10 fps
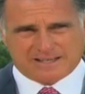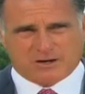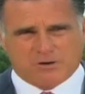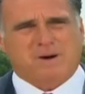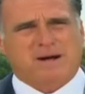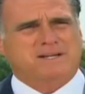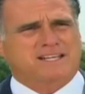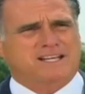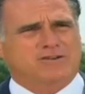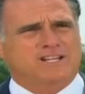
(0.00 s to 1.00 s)

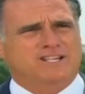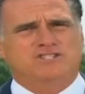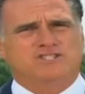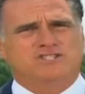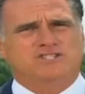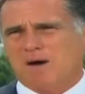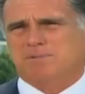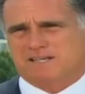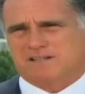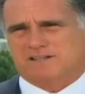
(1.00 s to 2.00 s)
Obamacare is a job
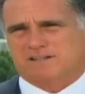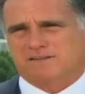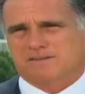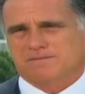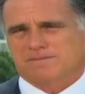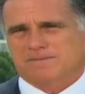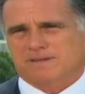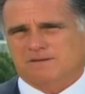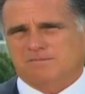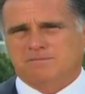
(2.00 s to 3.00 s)
killer.
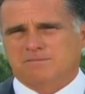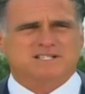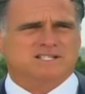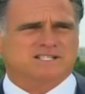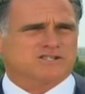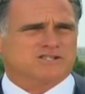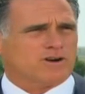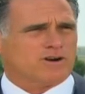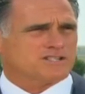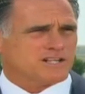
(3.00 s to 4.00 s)
Businesses
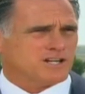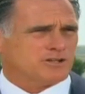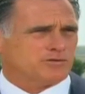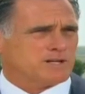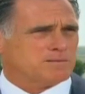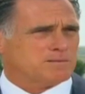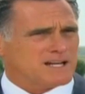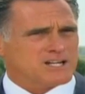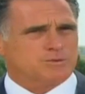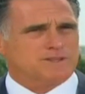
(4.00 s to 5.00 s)
across the country have been
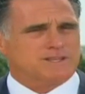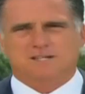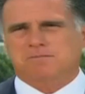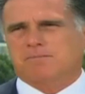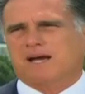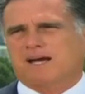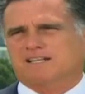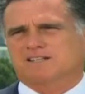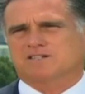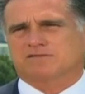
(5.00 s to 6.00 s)
asked what the impact
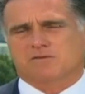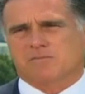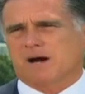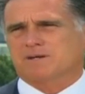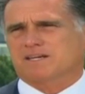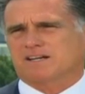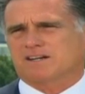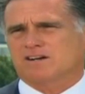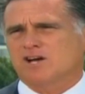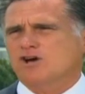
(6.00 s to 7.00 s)
is of
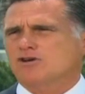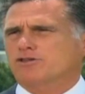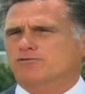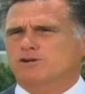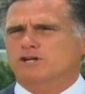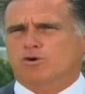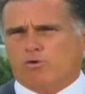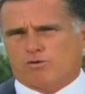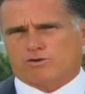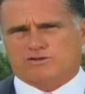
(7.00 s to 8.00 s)
Obamacare.
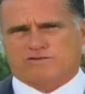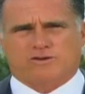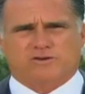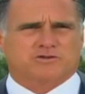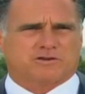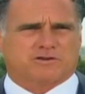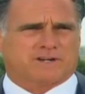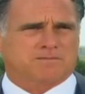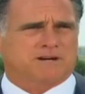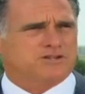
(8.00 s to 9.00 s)
3/4 of those
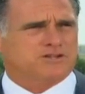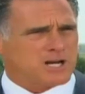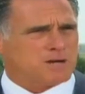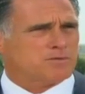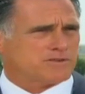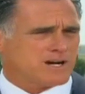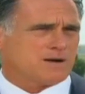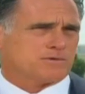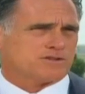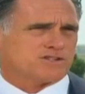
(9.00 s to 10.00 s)
surveyed by the Chamber of
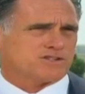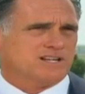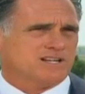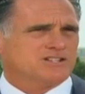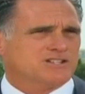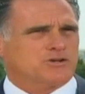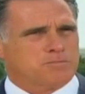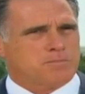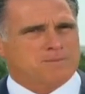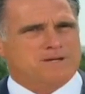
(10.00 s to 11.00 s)
Commerce said
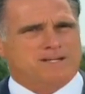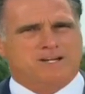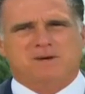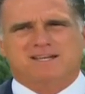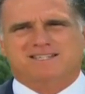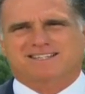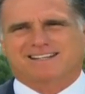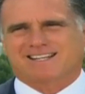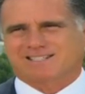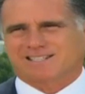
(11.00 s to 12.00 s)
Obamacare makes it
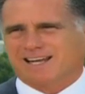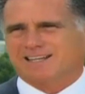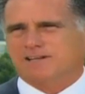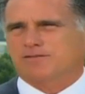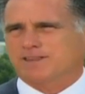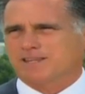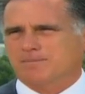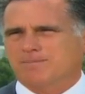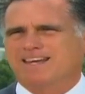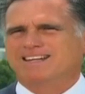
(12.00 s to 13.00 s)
less likely for
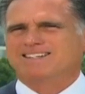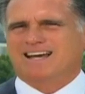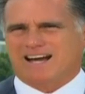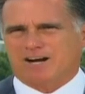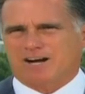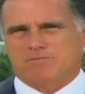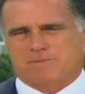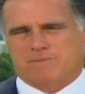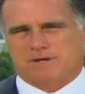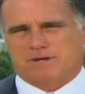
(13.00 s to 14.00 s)
them to hire
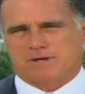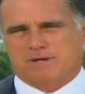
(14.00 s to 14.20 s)
people.